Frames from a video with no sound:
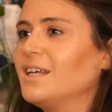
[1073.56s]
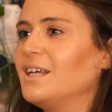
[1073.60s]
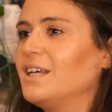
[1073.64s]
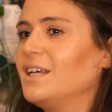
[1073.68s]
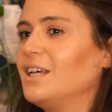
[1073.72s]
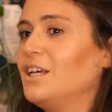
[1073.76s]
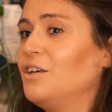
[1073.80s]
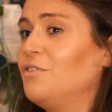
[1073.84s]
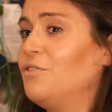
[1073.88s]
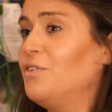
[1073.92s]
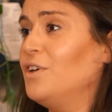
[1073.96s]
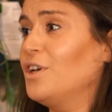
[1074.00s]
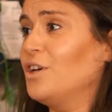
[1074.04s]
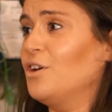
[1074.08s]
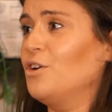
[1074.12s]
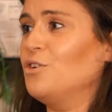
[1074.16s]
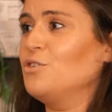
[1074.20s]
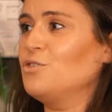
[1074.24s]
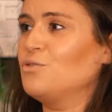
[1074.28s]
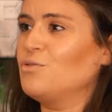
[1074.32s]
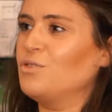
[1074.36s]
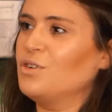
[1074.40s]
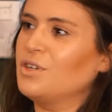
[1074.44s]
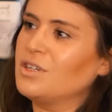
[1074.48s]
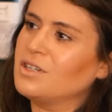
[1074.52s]
if it
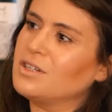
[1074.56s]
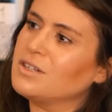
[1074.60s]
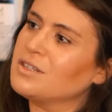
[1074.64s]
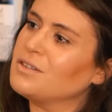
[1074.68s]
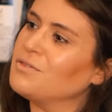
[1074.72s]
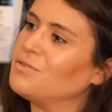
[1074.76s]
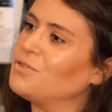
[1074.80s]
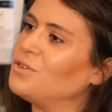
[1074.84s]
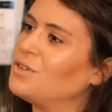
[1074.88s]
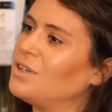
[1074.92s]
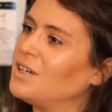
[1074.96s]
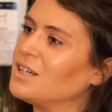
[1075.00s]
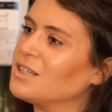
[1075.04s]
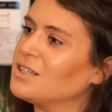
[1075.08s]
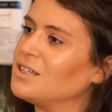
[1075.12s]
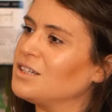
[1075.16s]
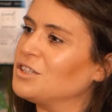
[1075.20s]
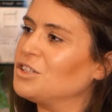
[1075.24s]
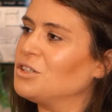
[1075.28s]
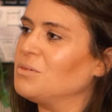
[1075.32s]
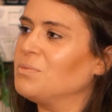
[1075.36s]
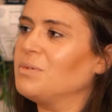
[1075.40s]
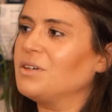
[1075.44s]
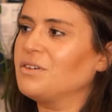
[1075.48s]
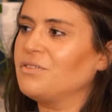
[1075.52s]
goes wrong, it doesn't feel like such
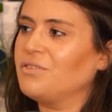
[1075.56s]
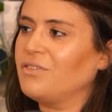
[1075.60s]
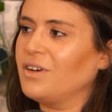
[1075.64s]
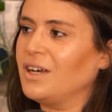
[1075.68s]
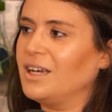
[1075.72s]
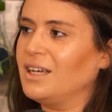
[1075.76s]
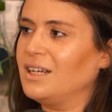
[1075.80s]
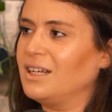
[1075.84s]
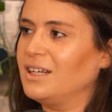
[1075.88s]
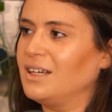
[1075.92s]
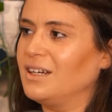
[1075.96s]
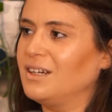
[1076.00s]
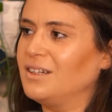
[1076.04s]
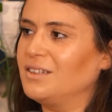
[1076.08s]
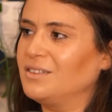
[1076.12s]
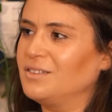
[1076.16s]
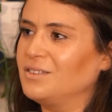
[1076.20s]
a big failure.